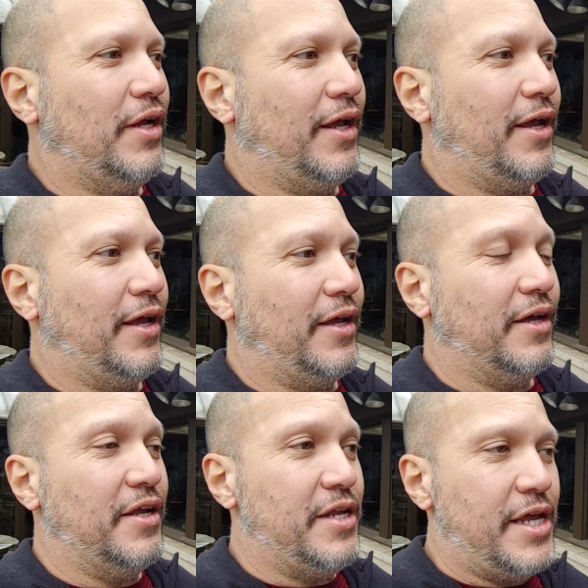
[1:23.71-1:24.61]
a
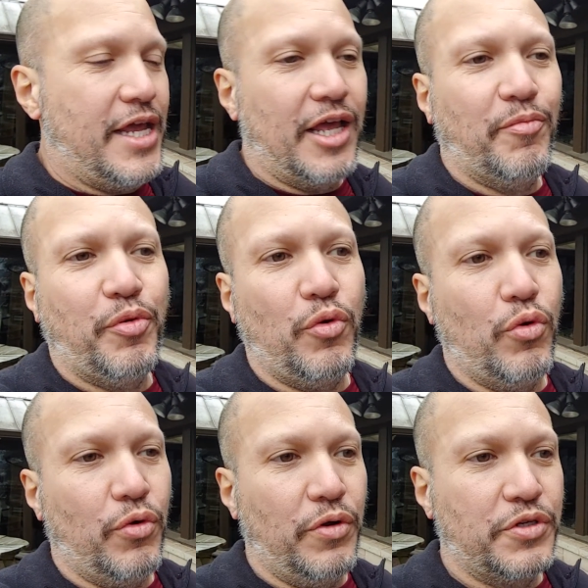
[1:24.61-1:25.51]
an amp
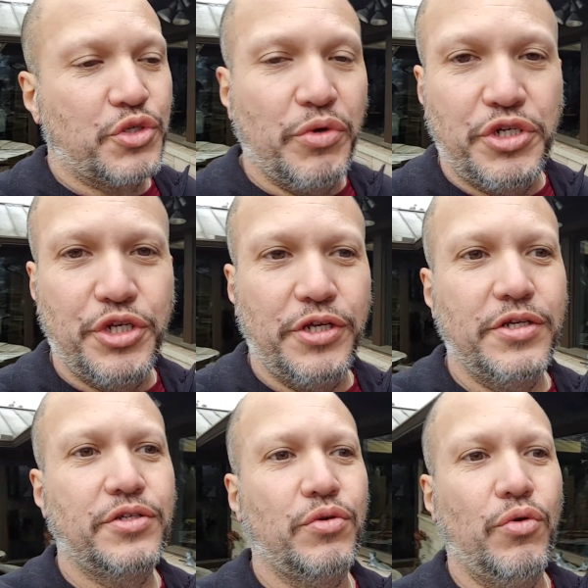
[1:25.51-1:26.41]
or
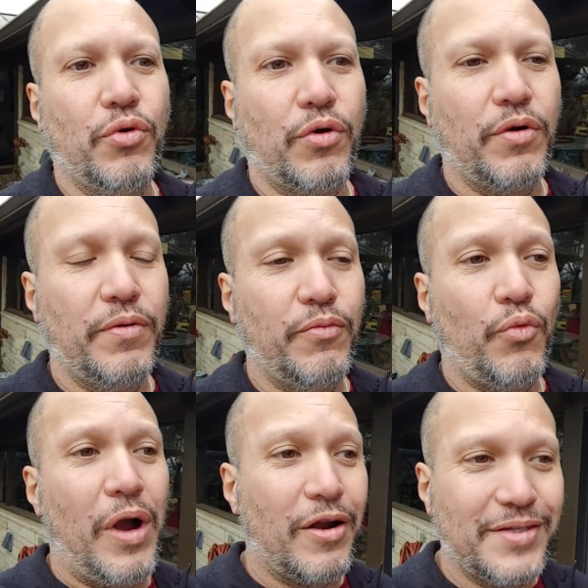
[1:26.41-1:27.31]
switches or
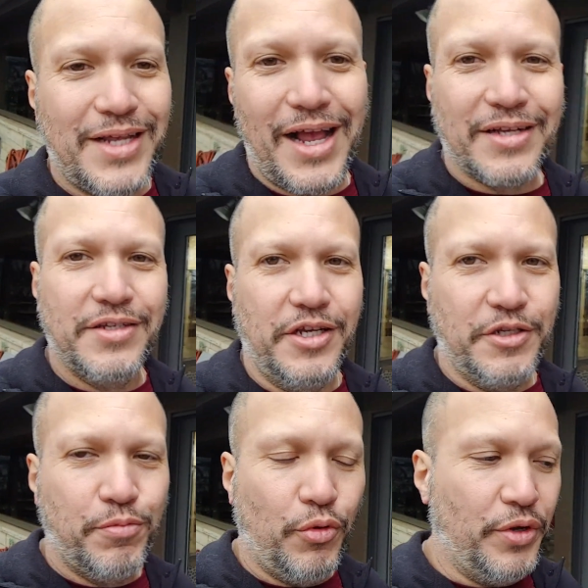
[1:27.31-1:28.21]
wireless
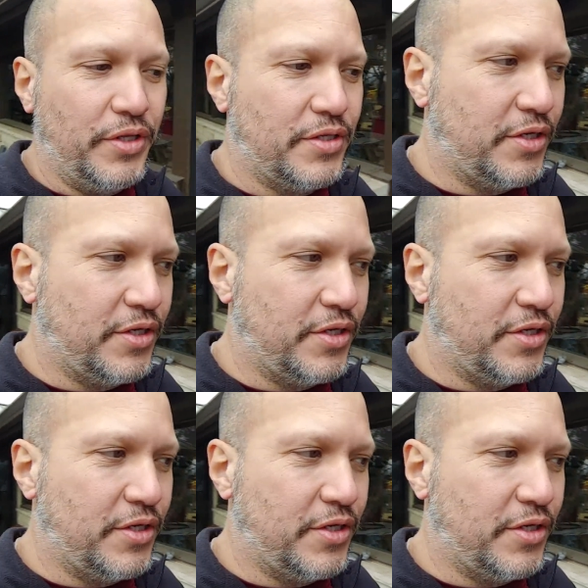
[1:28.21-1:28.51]
access point.